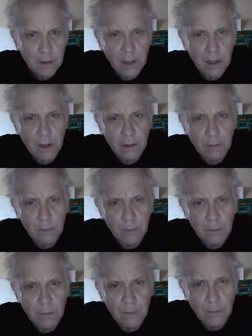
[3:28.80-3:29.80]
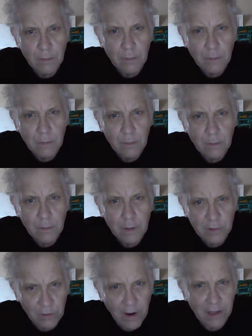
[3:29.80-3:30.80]
the
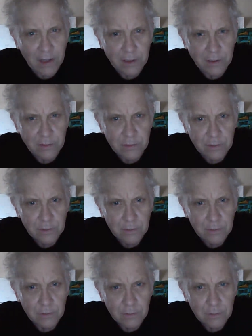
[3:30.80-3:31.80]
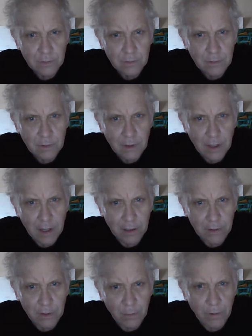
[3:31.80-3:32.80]
Israelis
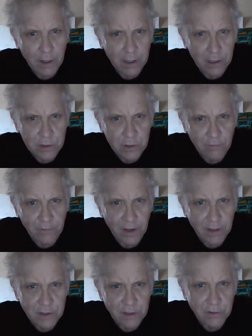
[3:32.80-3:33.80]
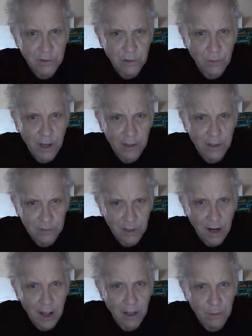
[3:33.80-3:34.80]
and the British avenging Suez
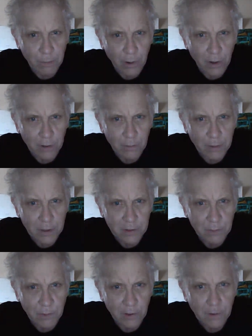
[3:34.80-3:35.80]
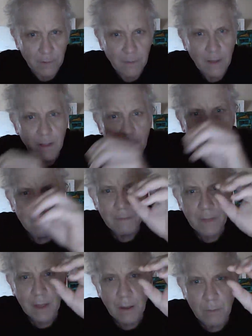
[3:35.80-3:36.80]
and Highland Park in Pittsburgh
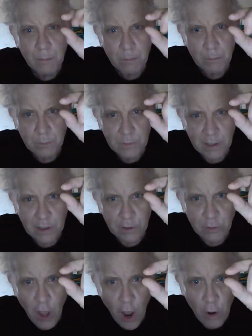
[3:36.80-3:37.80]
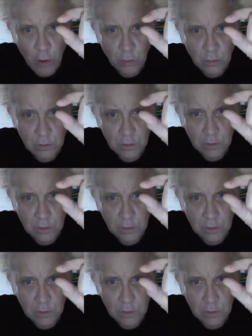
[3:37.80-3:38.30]
did a note